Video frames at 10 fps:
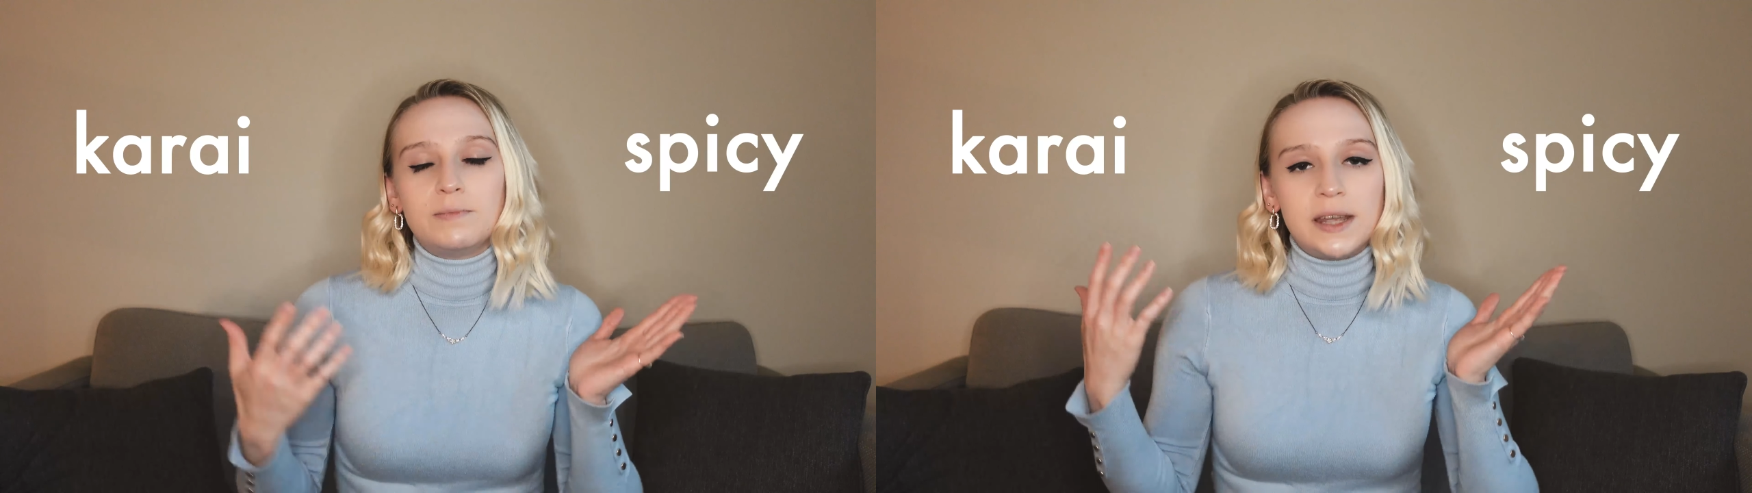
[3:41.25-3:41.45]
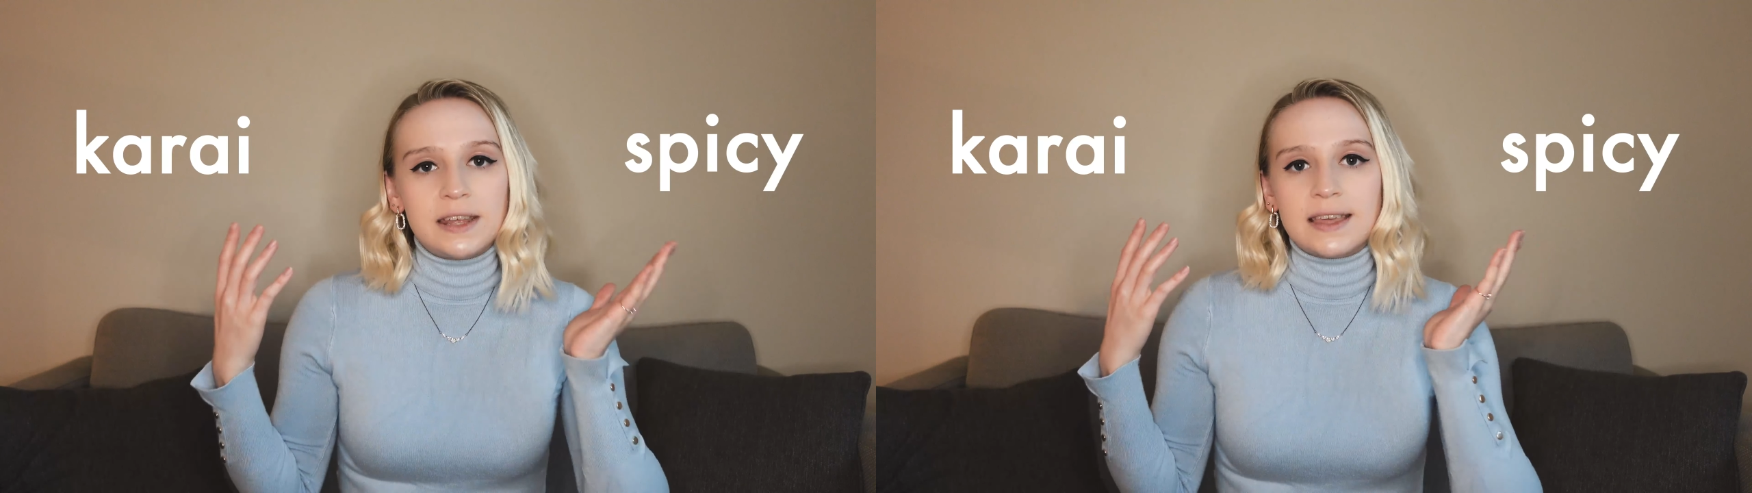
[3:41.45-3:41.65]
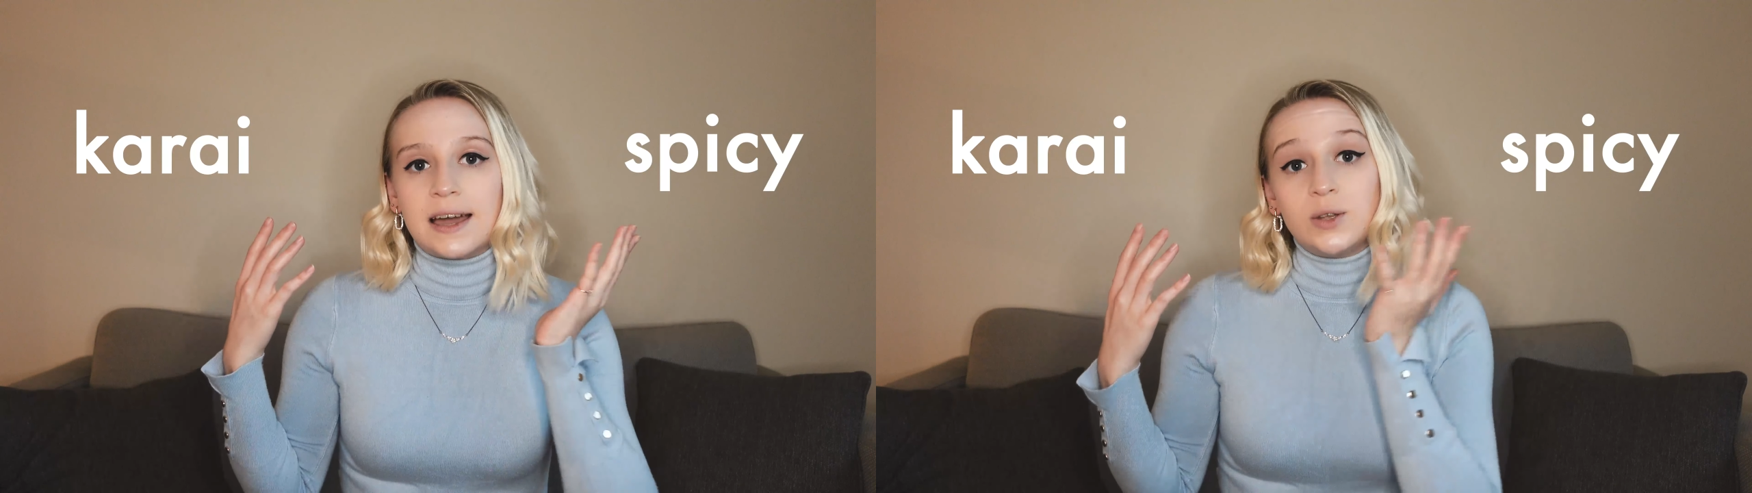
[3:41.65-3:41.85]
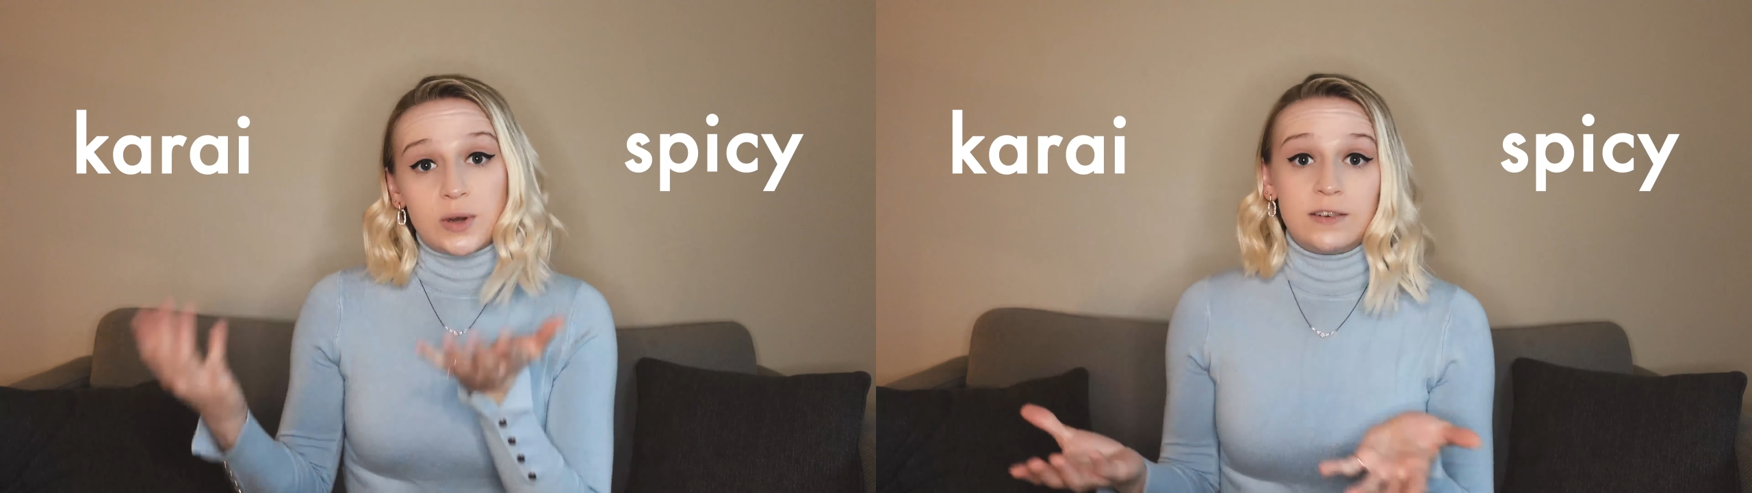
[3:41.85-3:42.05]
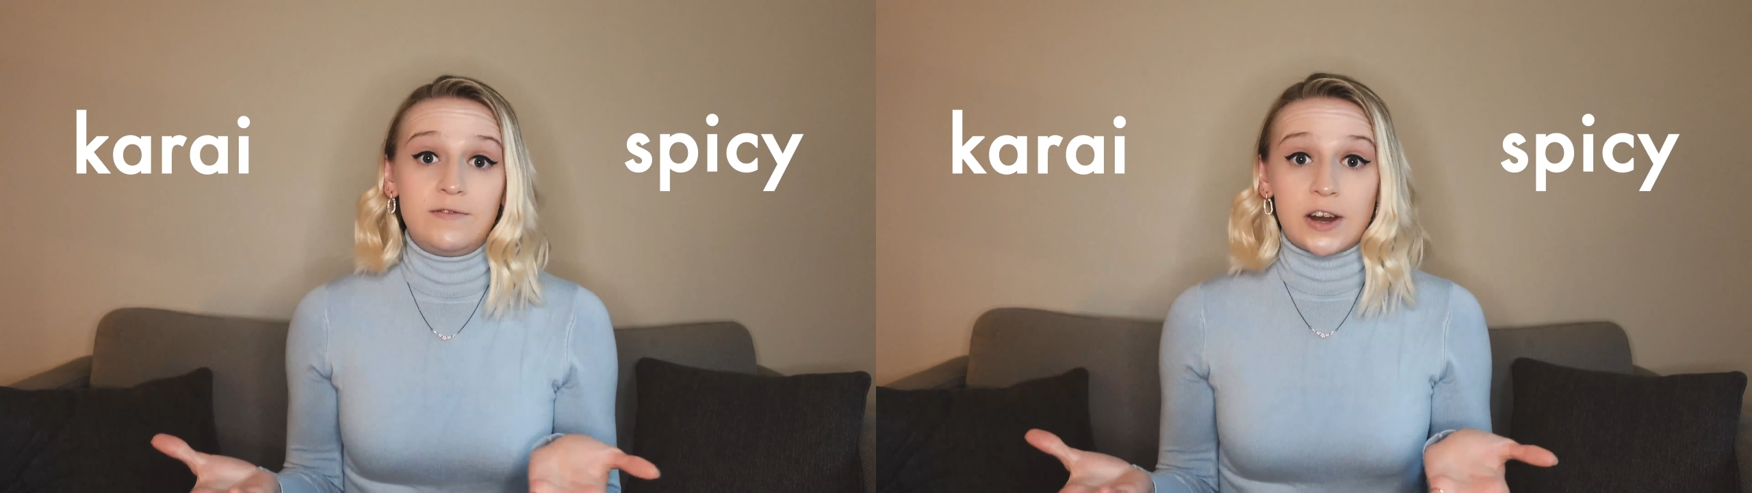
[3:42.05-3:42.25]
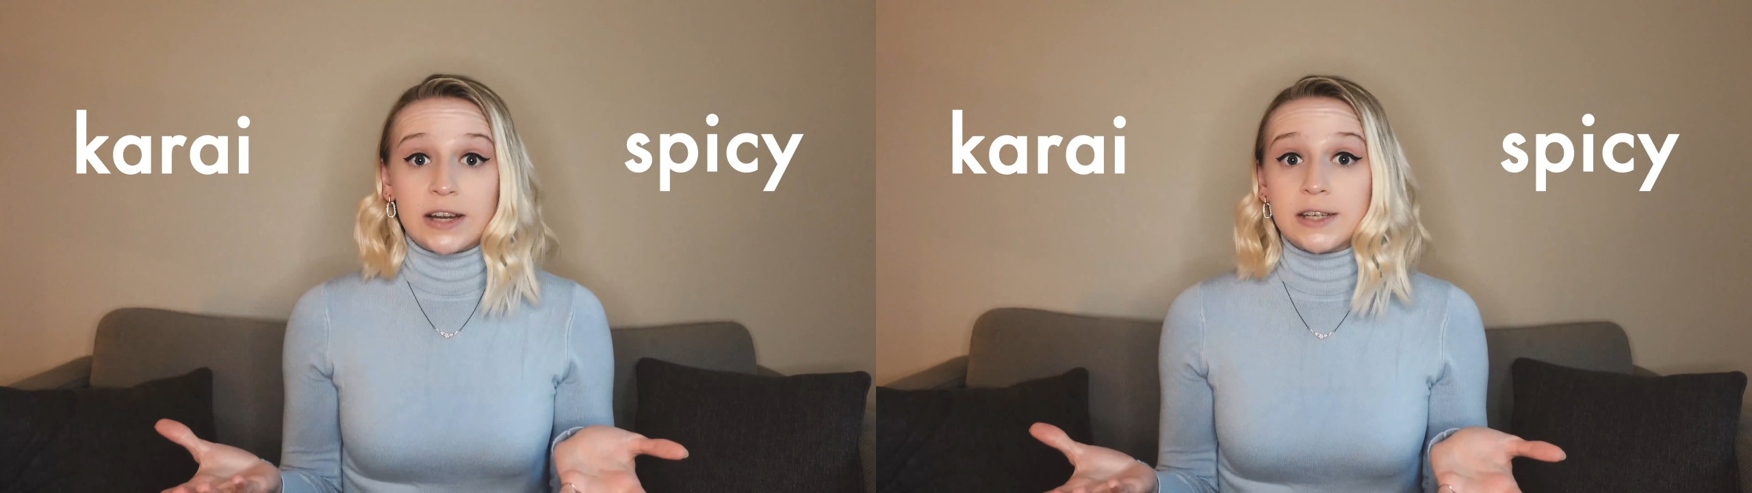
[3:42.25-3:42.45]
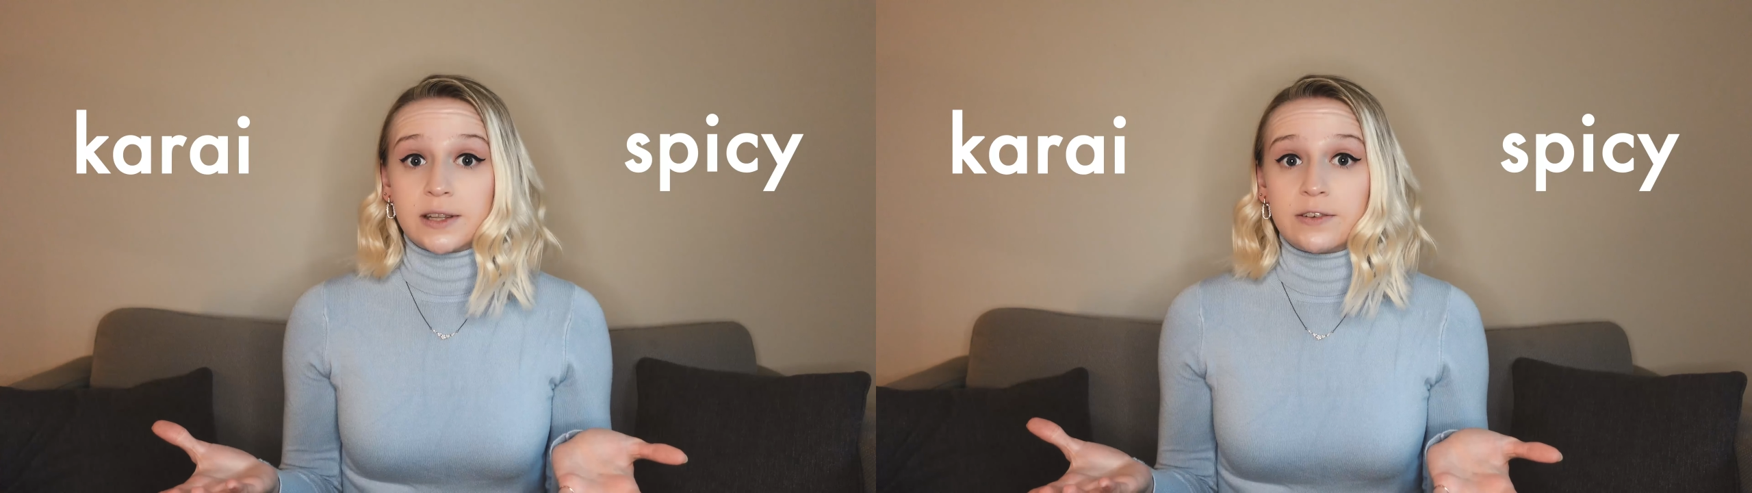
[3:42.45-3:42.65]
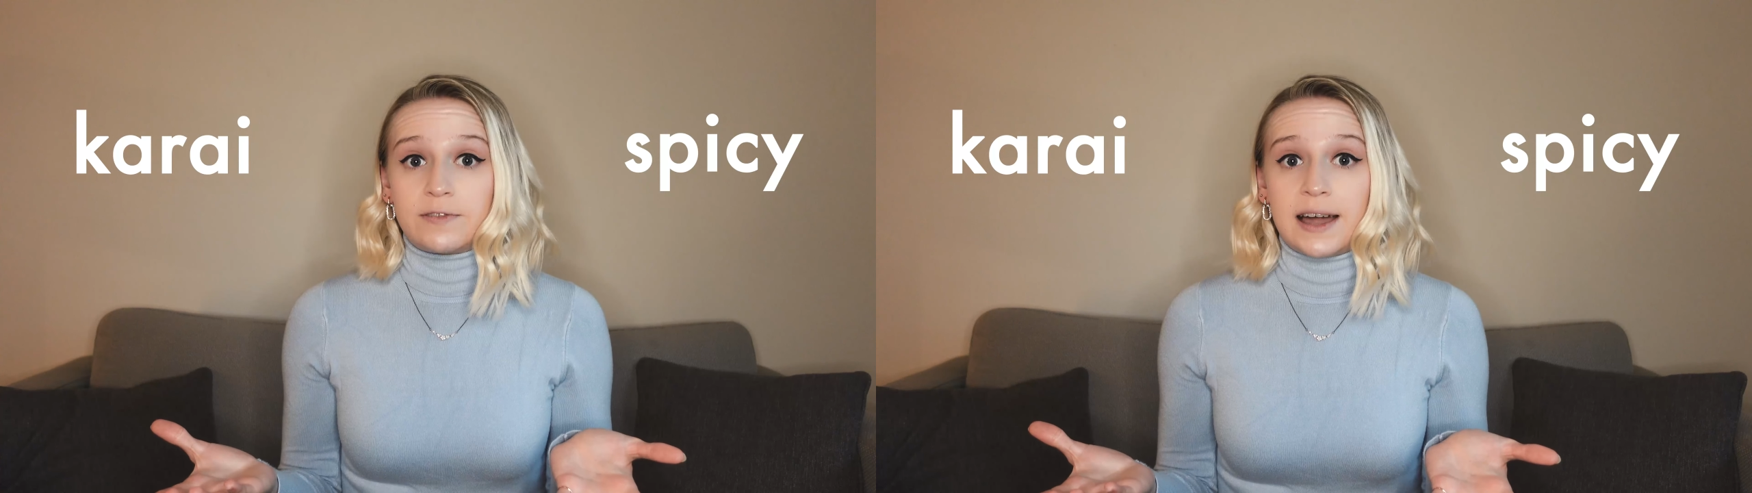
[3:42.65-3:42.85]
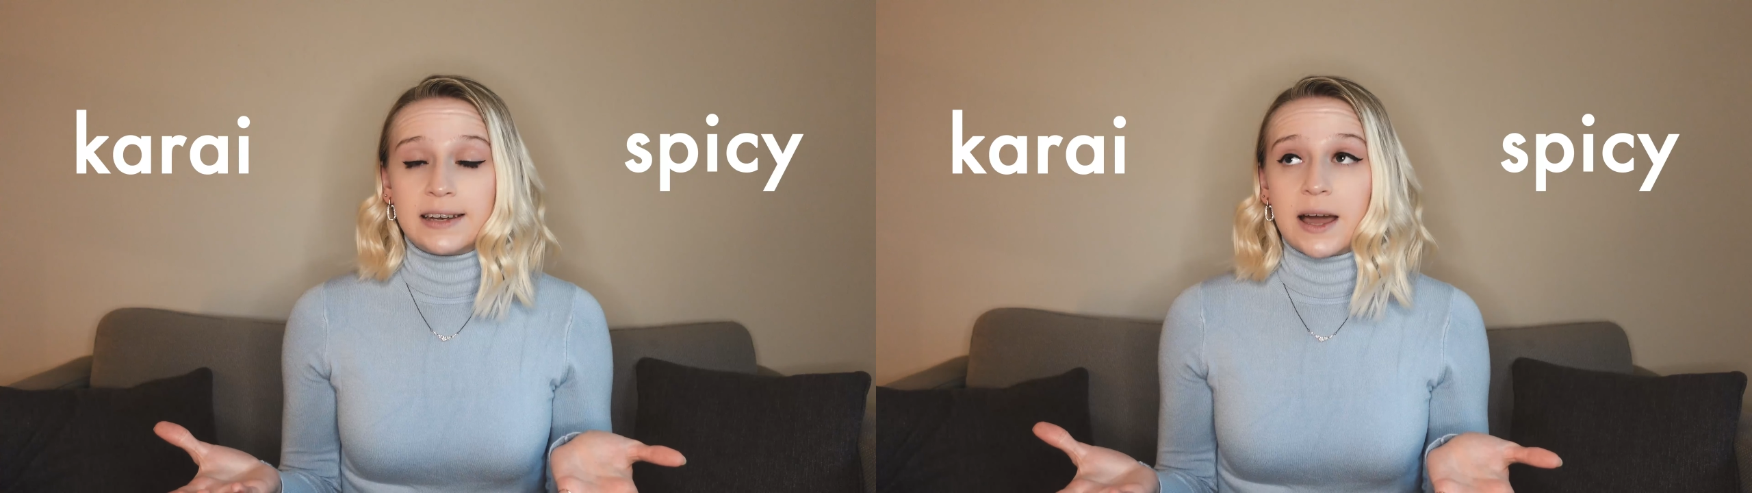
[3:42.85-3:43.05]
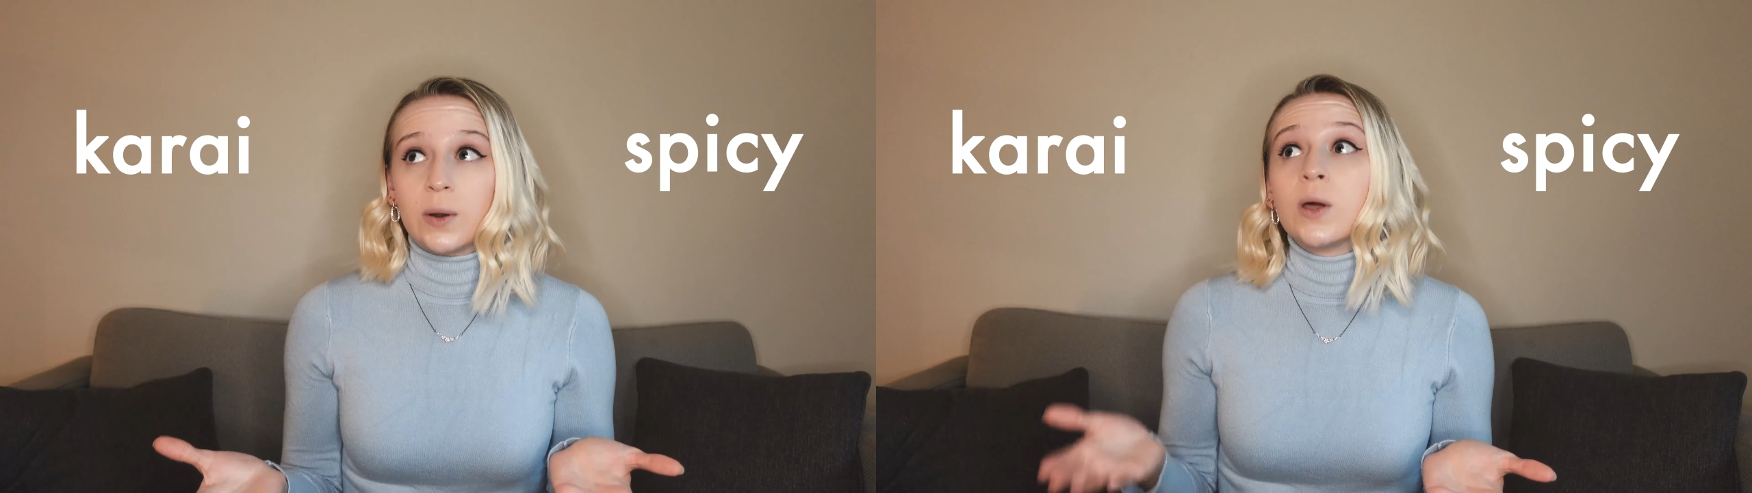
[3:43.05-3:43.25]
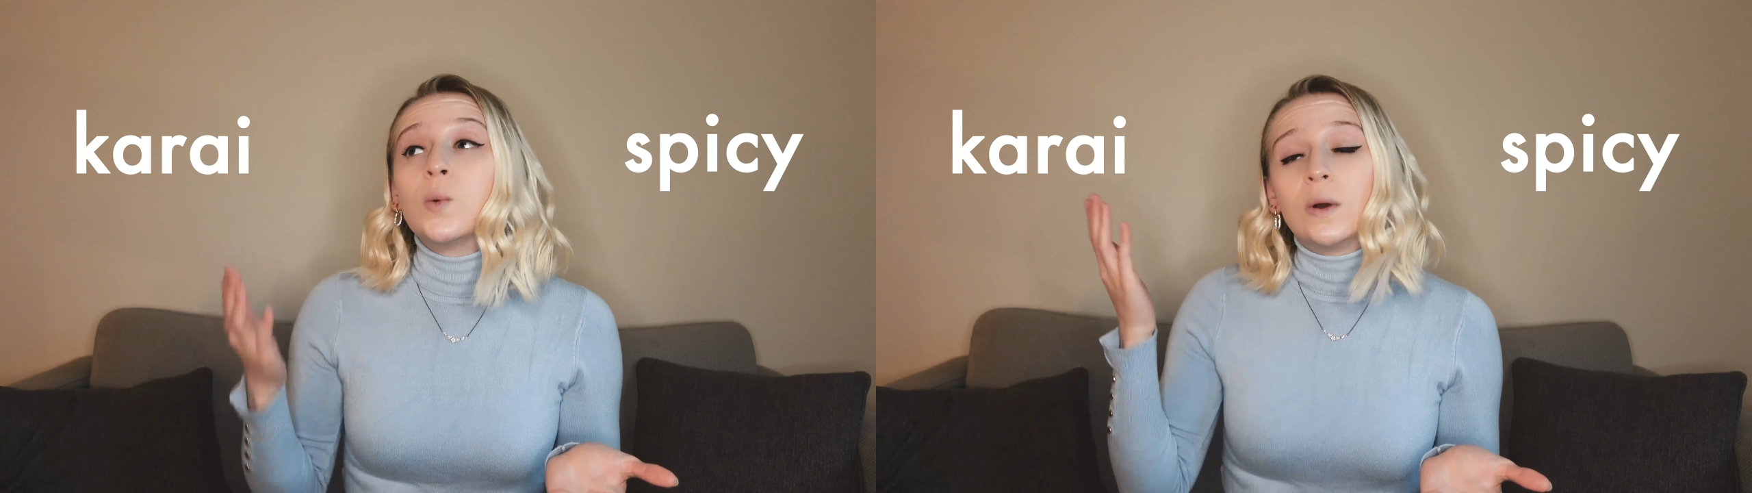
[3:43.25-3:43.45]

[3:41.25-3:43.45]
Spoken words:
meaning that you can very easily find out